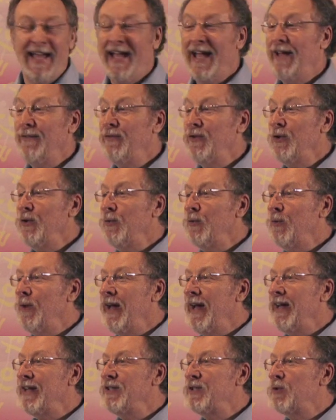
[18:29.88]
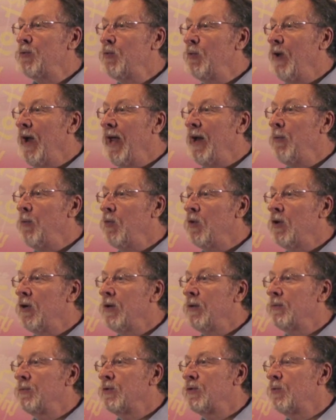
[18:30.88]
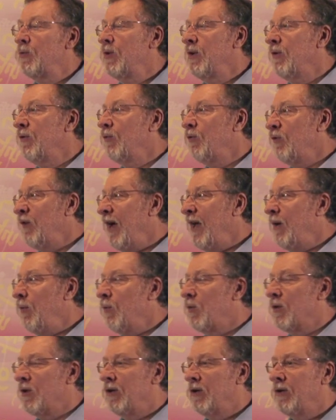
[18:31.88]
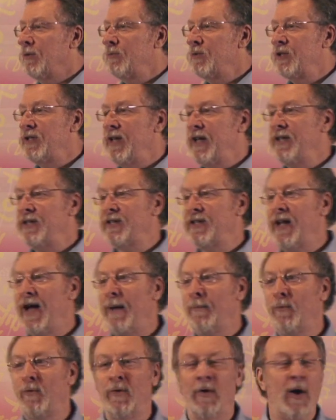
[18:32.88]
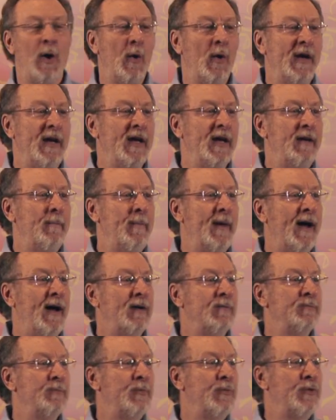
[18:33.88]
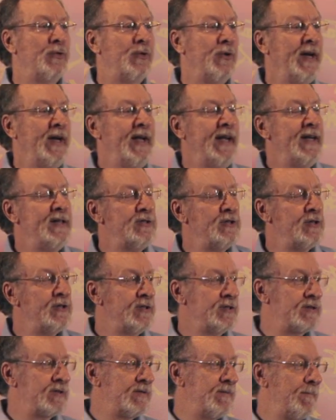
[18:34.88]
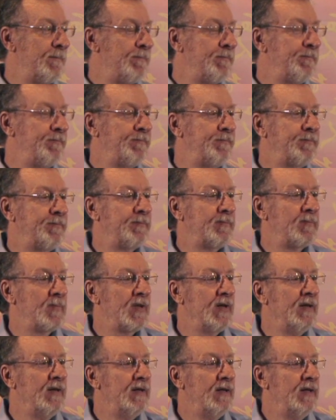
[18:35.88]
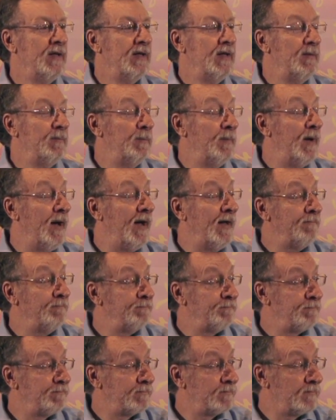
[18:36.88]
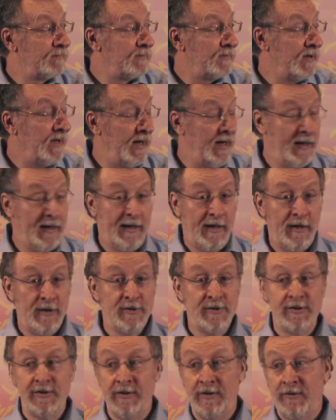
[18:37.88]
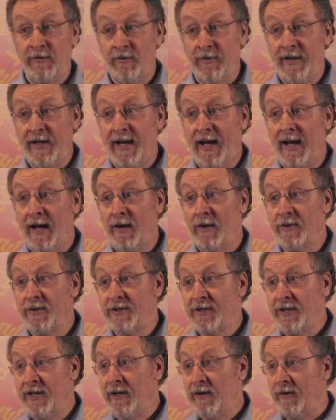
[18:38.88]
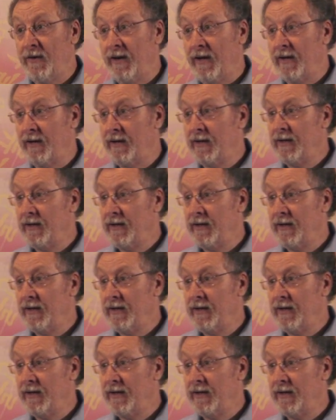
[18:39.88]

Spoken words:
If you raise red worms with red worms, they stop growing at about 3 inches. And here's the $3 secret.